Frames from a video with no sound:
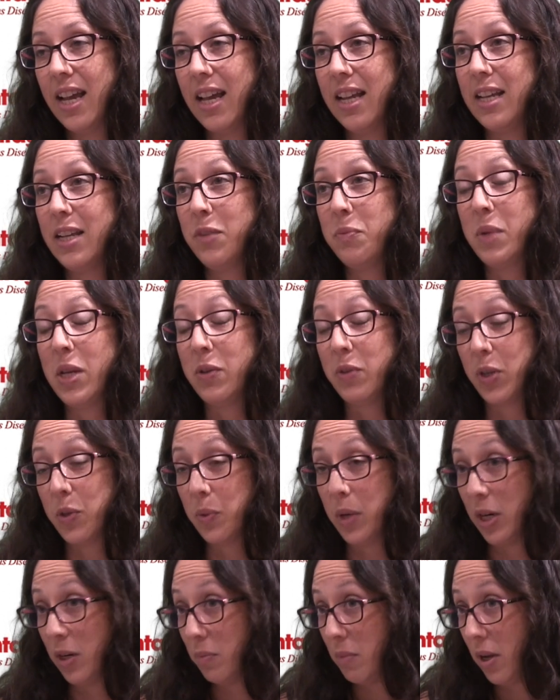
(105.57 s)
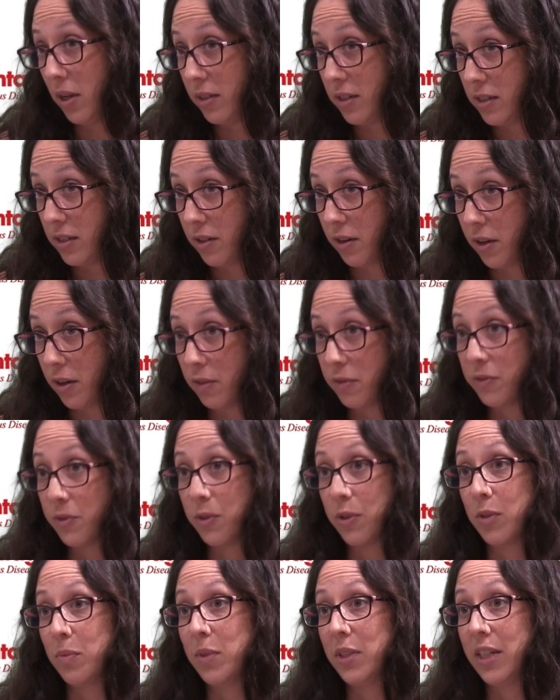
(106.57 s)
and it may require MALDI-TOF
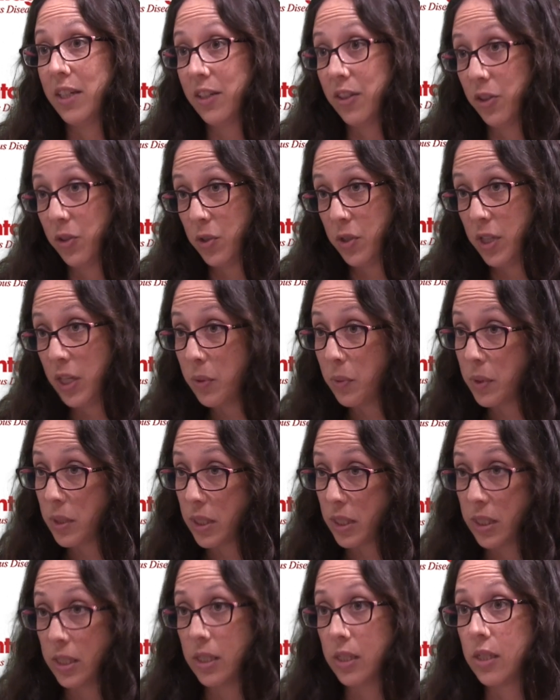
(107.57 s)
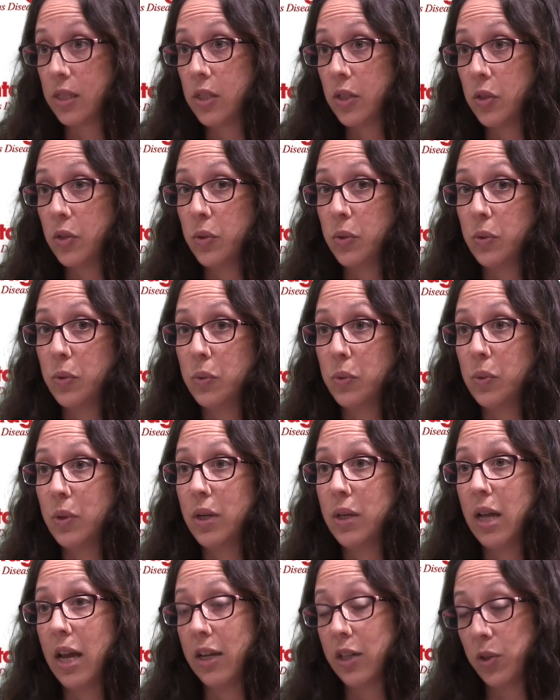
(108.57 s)
or molecular sequencing to
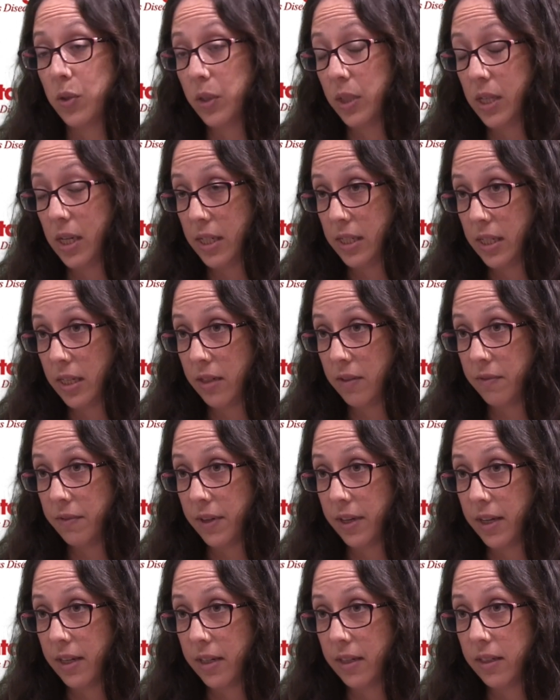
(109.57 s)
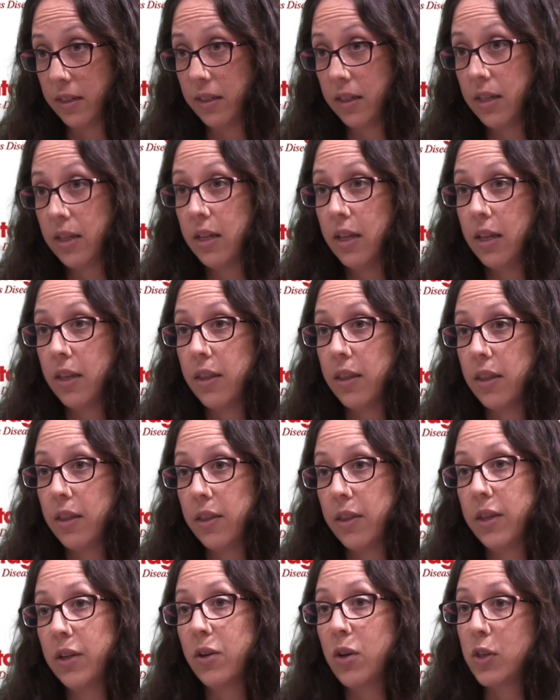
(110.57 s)
accurately identify.
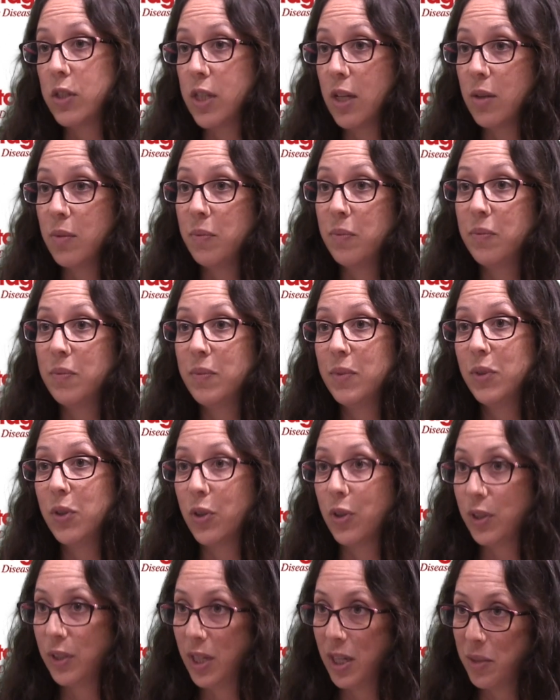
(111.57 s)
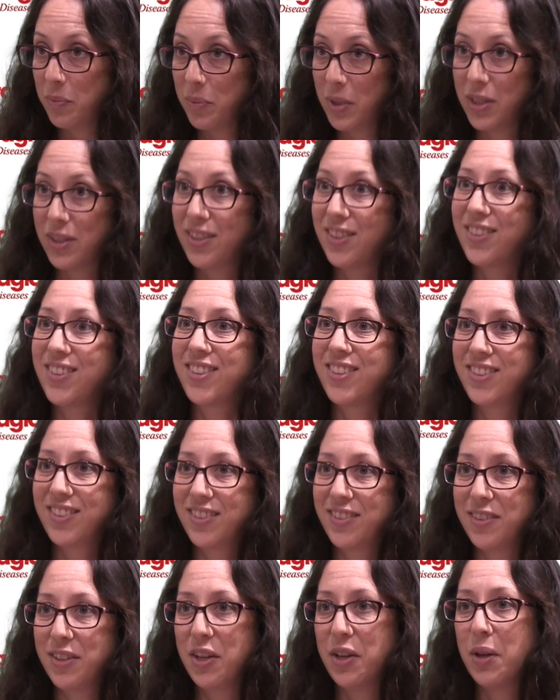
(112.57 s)
There are some look-alike
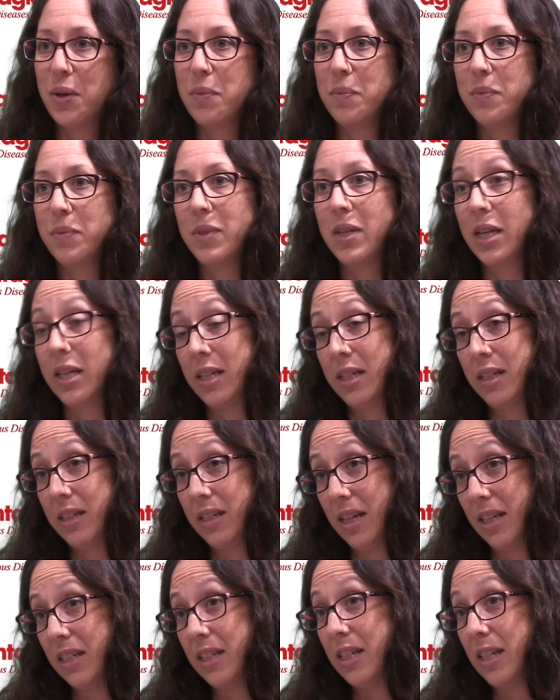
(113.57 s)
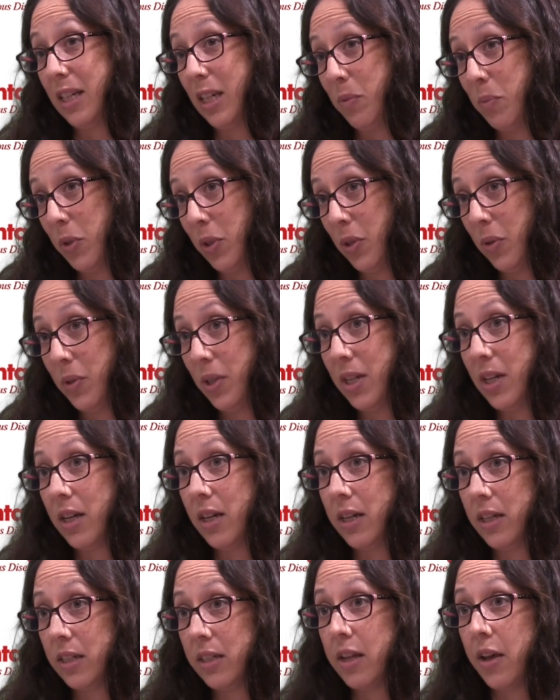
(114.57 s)
bugs, Candida
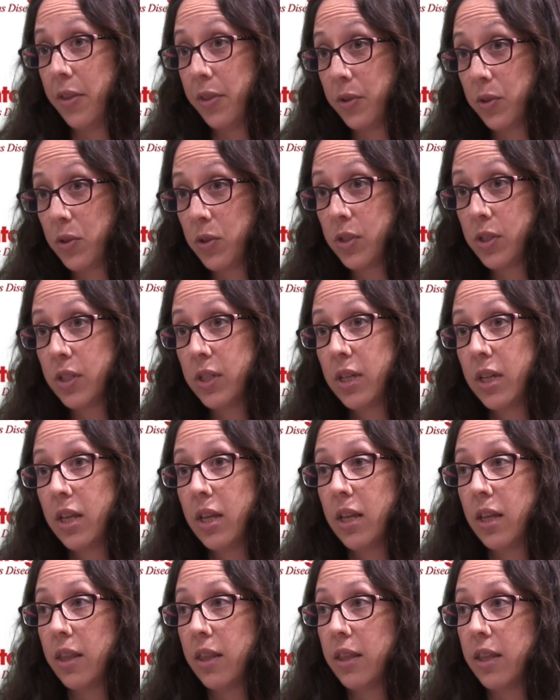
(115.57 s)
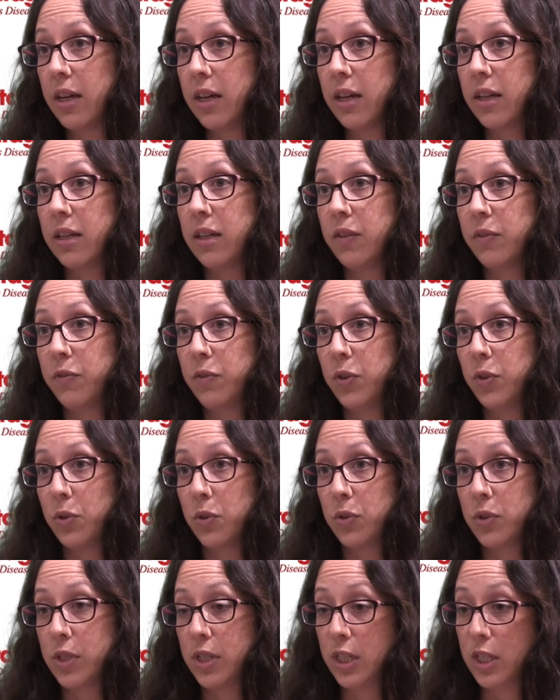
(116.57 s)
hemelonii and others, that if
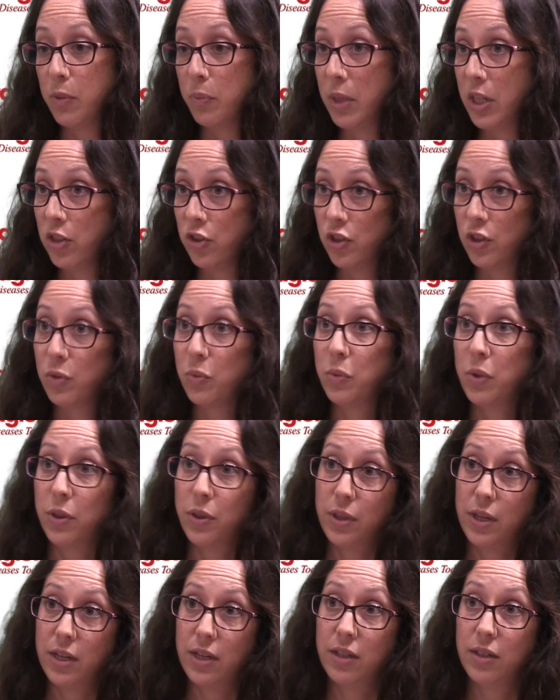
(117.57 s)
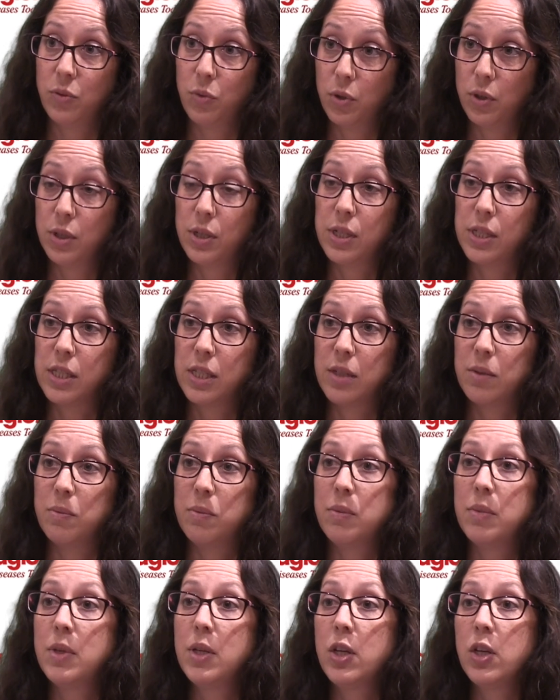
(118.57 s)
you're seeing a patient with that
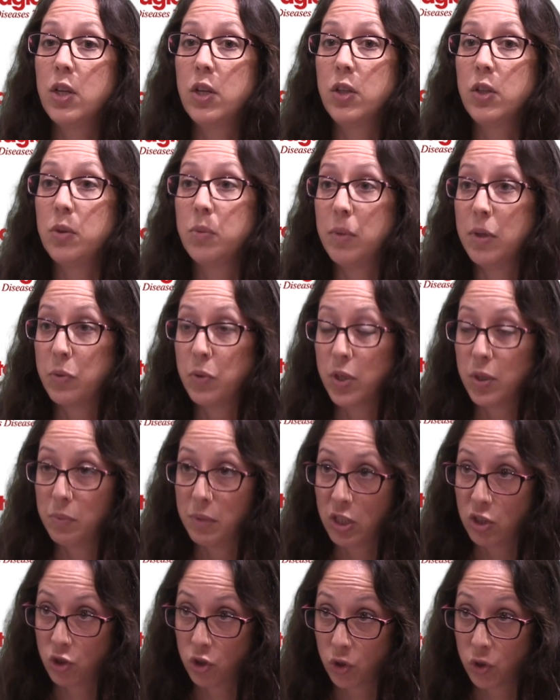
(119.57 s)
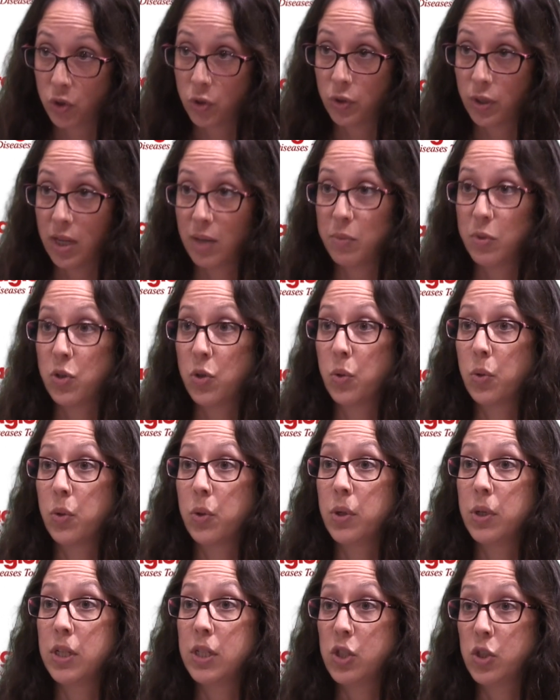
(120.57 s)
organism, you may want to make sure your
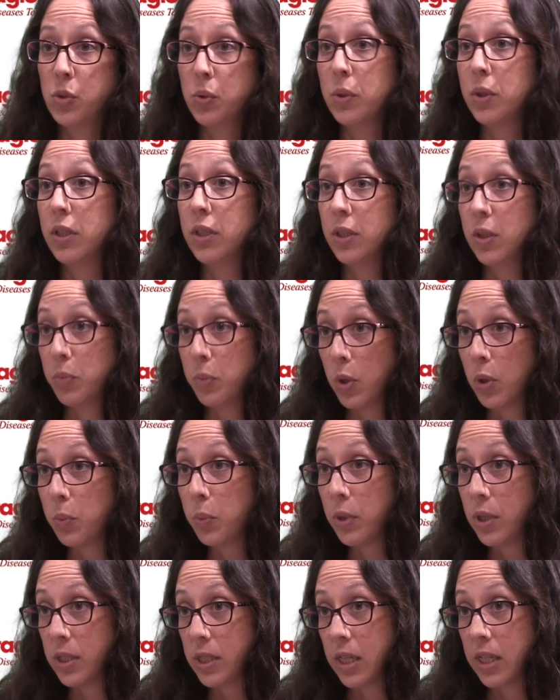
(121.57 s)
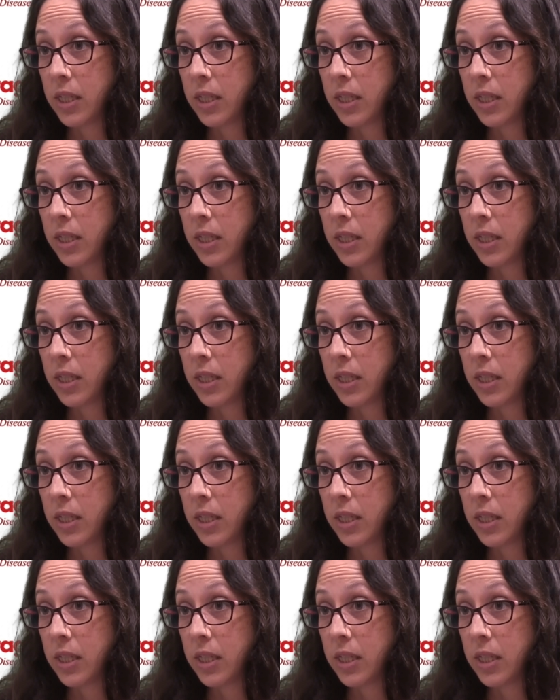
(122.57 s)
laboratory is doing the appropriate